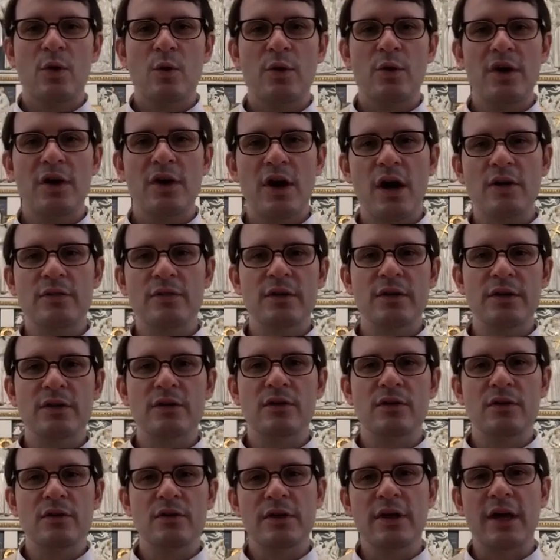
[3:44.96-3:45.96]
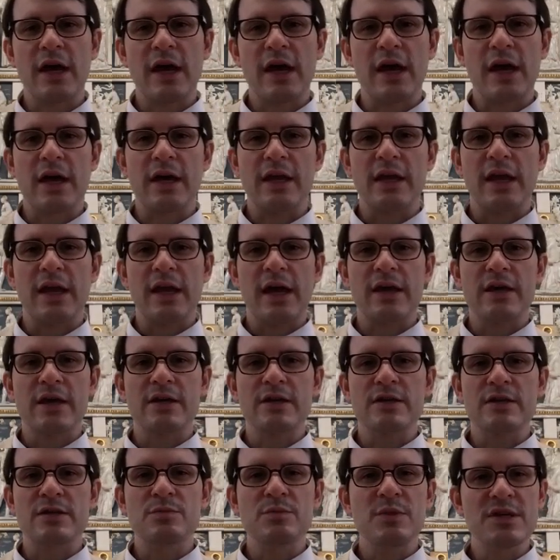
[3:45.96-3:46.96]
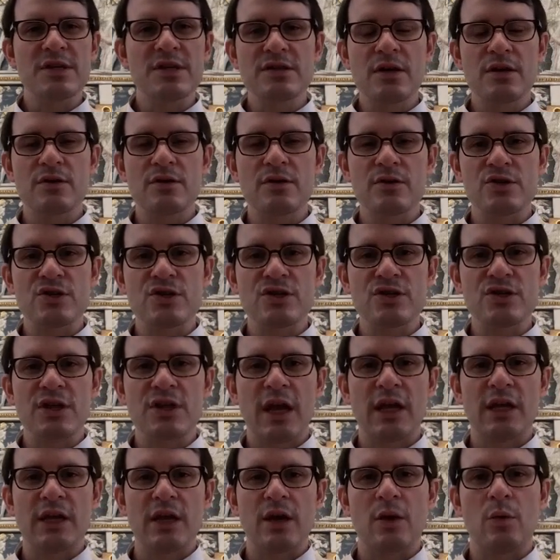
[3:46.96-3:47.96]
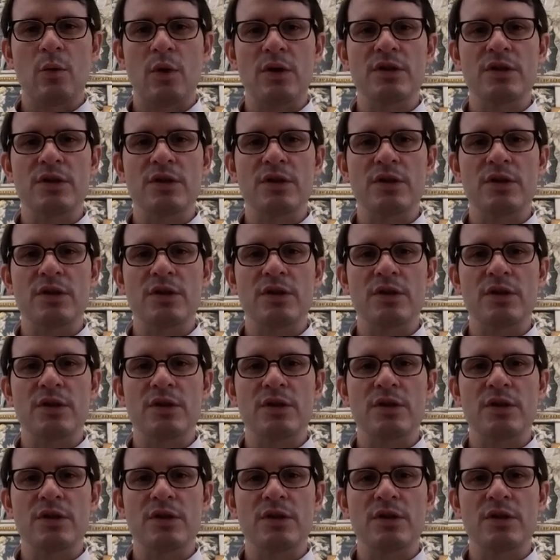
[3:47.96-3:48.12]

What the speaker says: we often look at as misunderstanding